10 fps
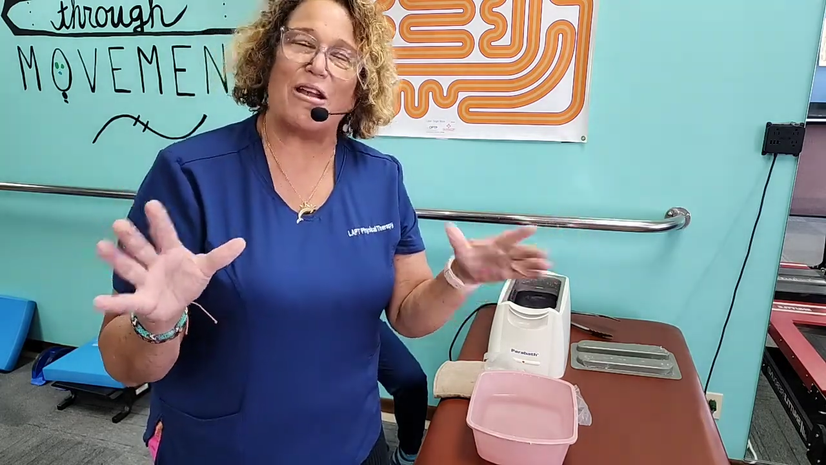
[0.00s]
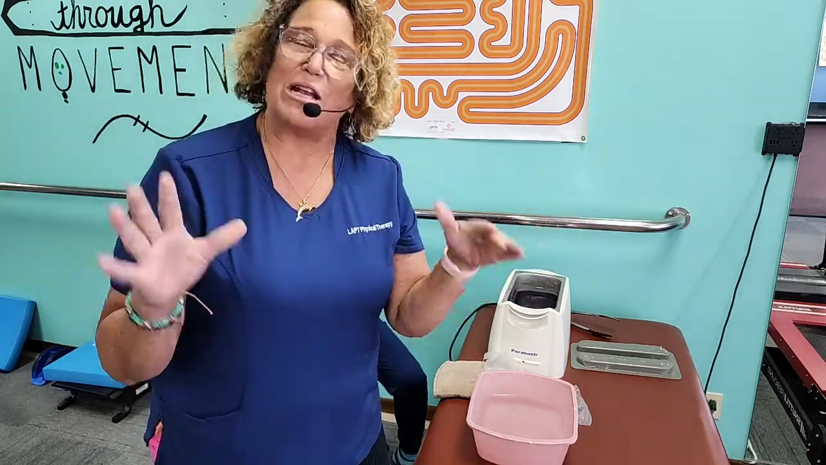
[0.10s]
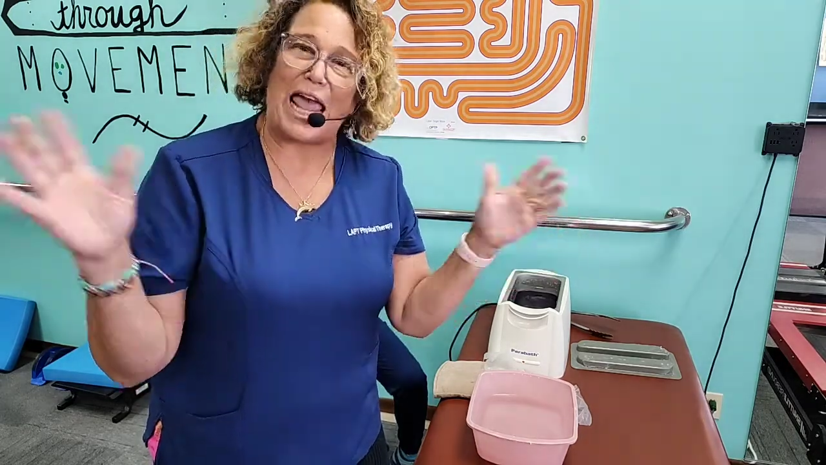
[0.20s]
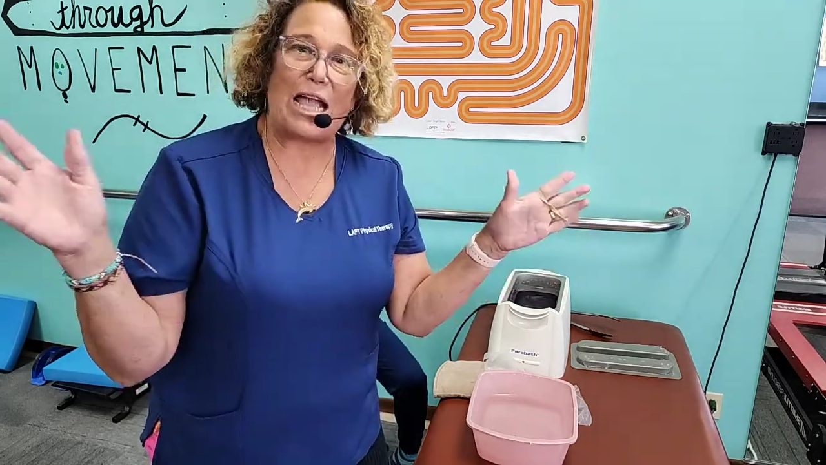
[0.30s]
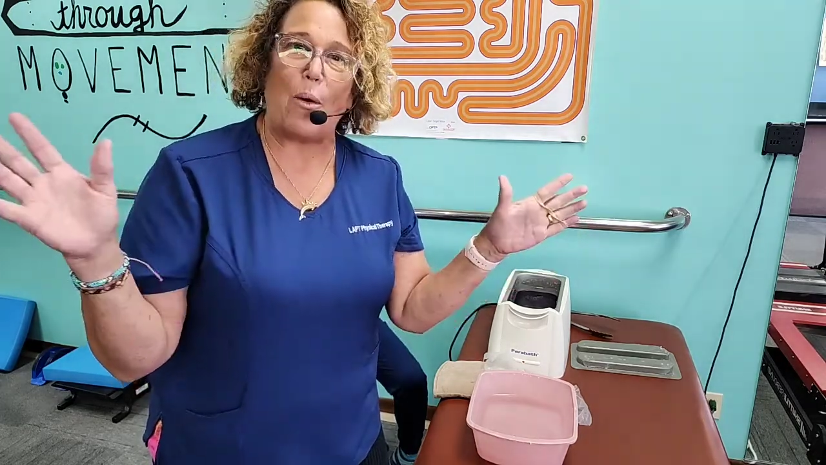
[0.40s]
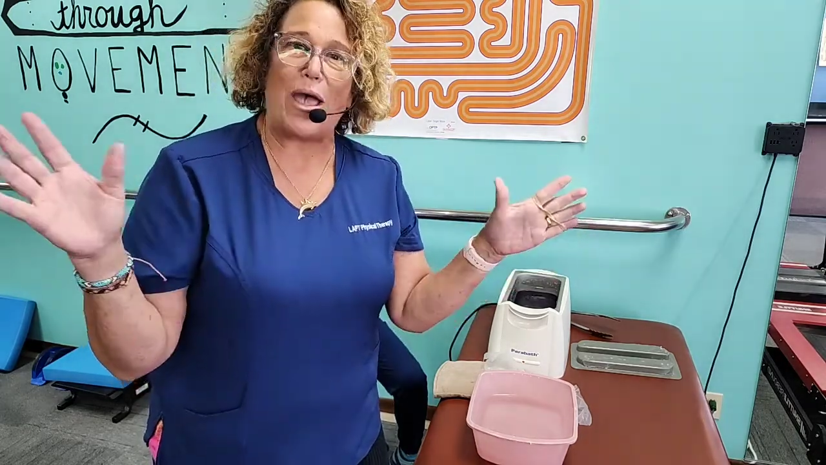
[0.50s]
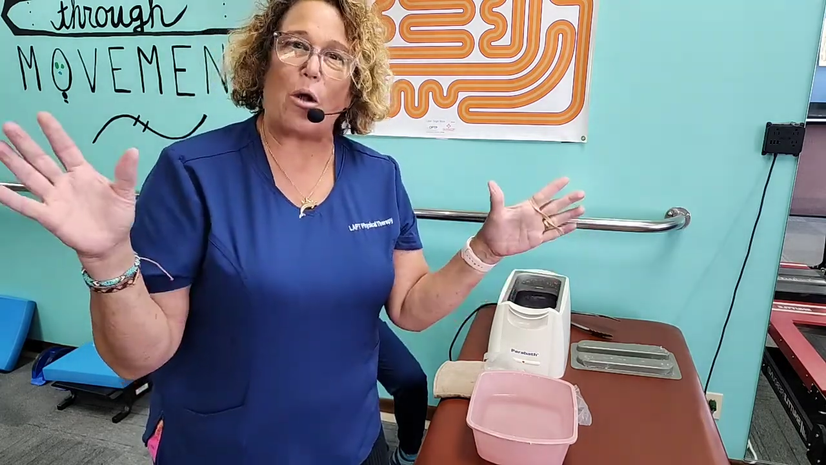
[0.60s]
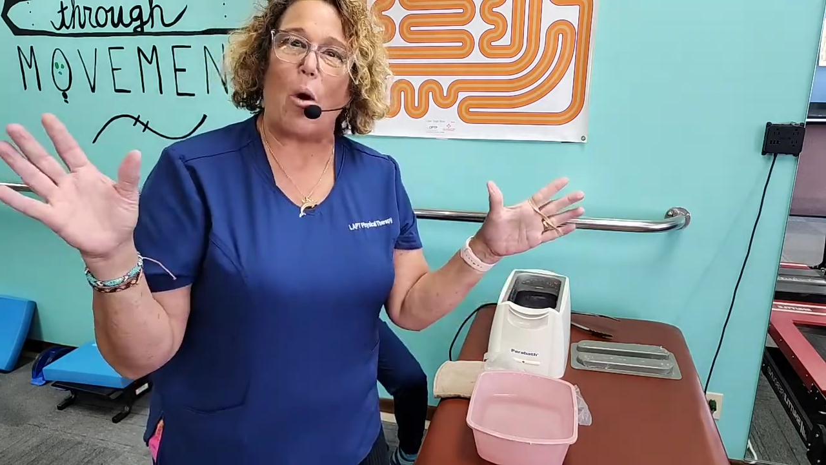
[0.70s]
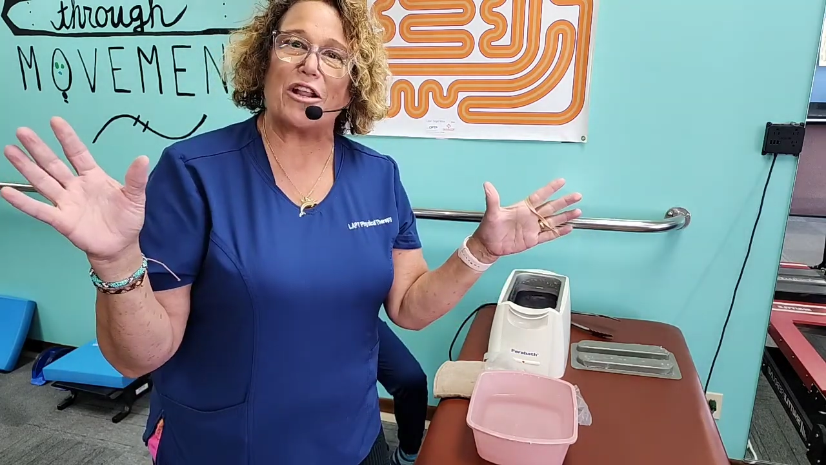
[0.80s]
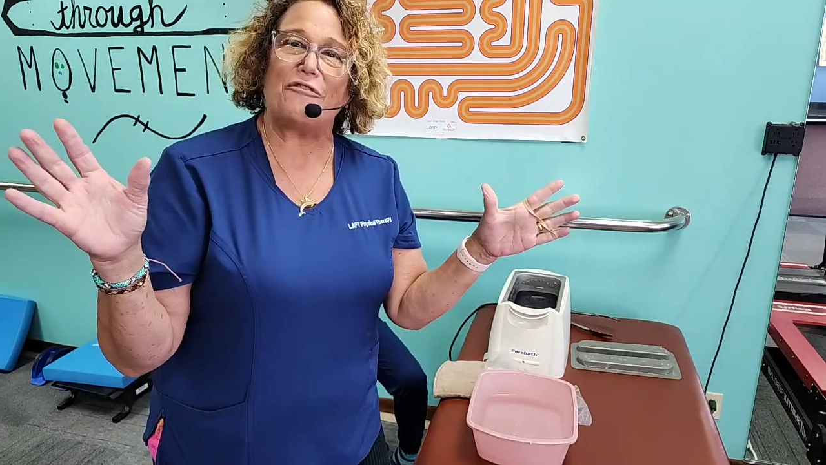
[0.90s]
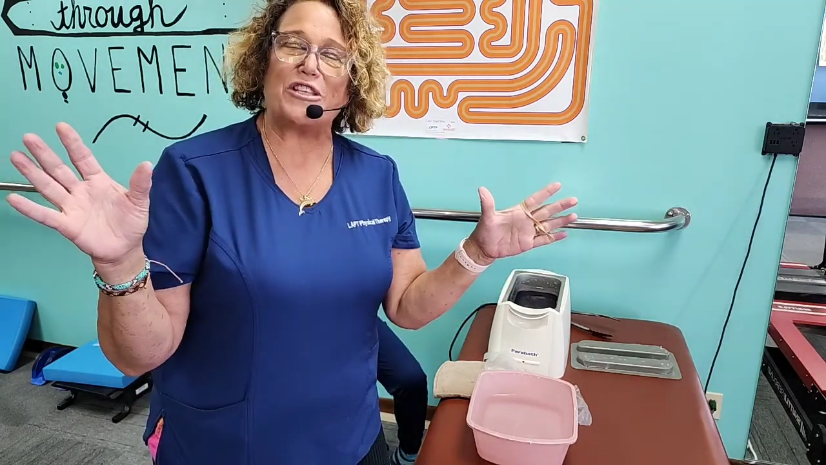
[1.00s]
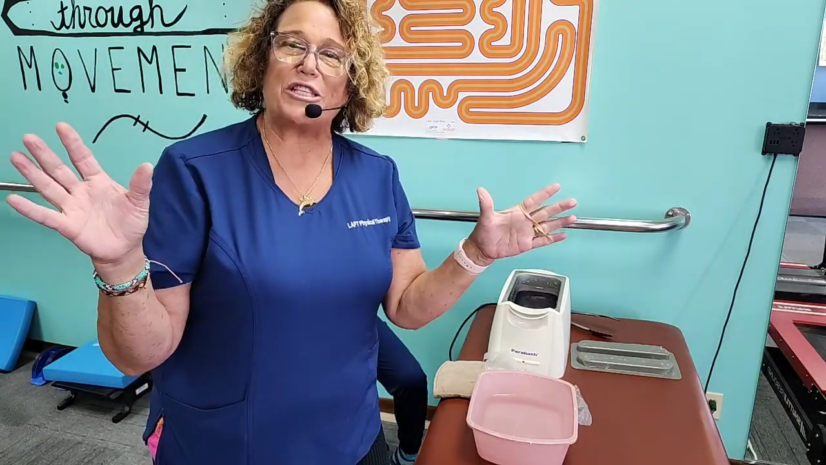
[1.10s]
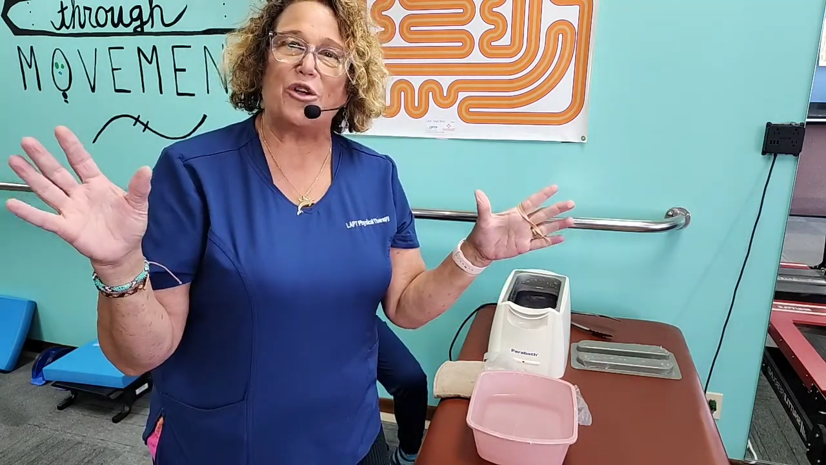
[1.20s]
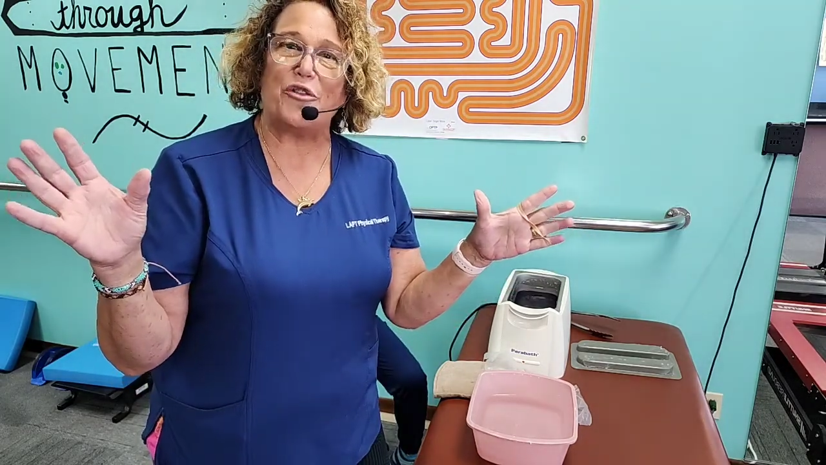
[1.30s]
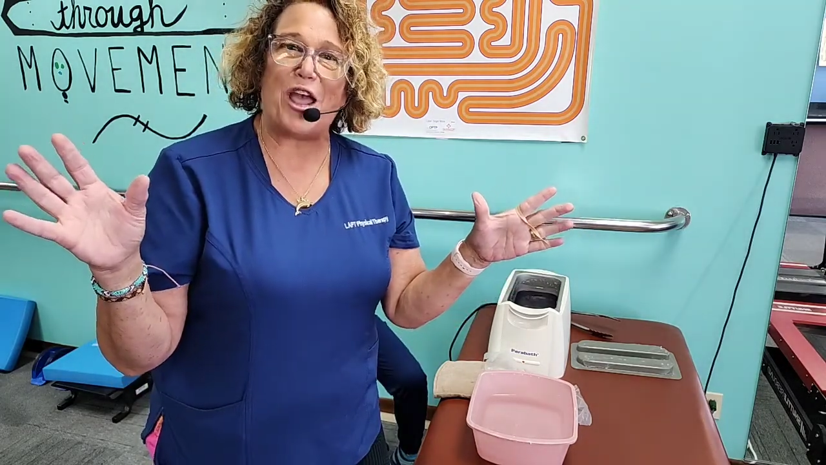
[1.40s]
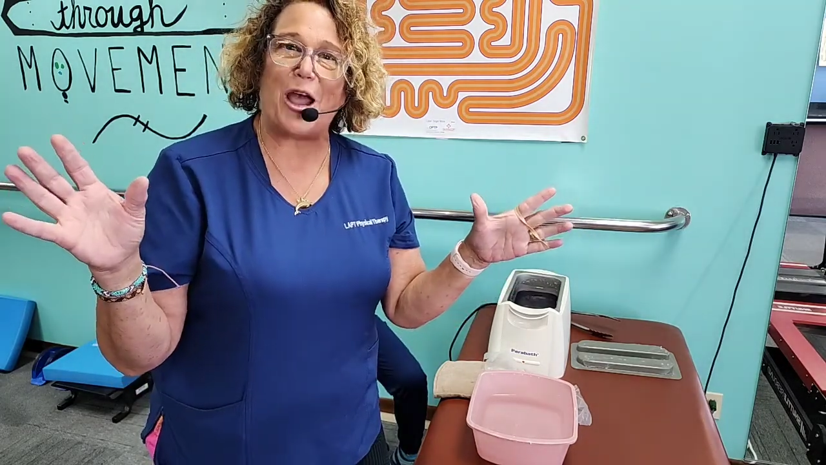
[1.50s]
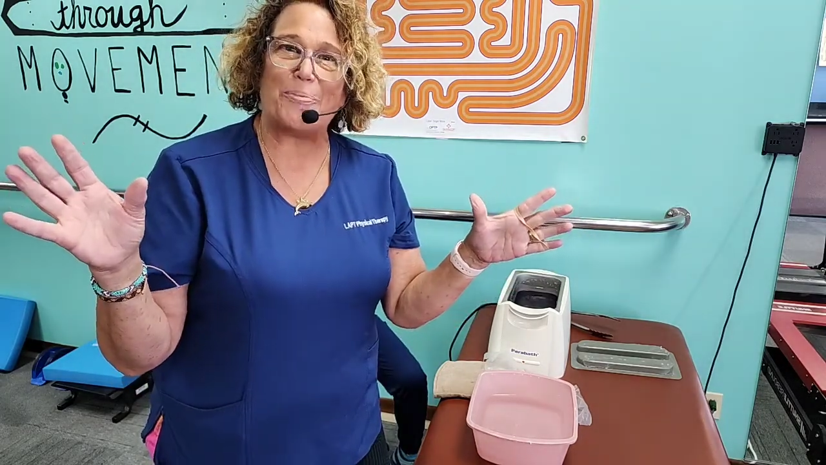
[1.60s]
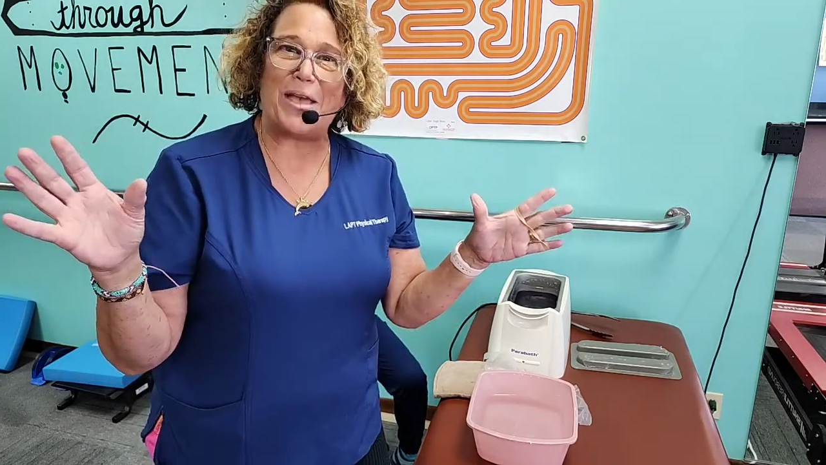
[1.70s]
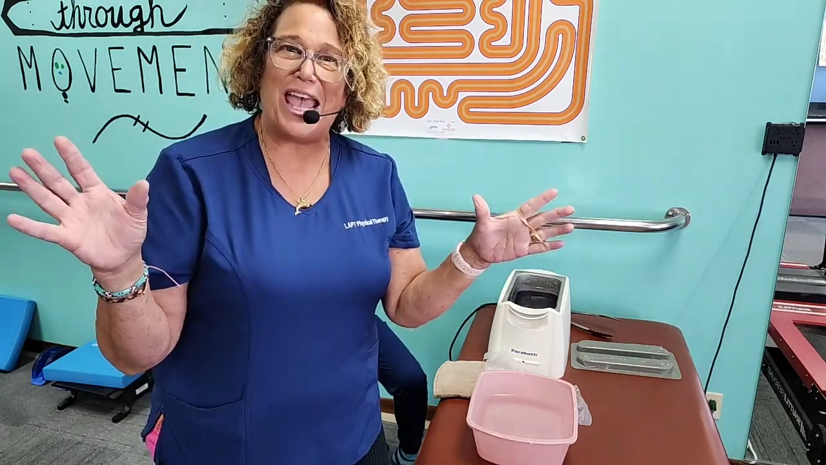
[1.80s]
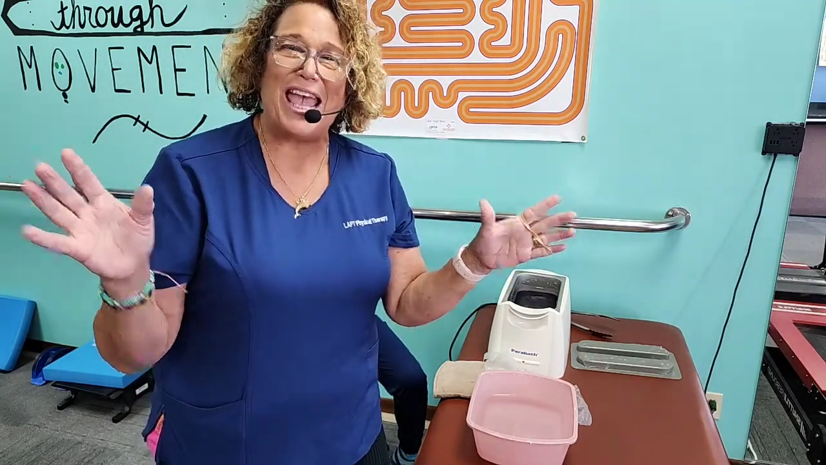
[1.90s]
Lakeway Aquatic Physical Therapy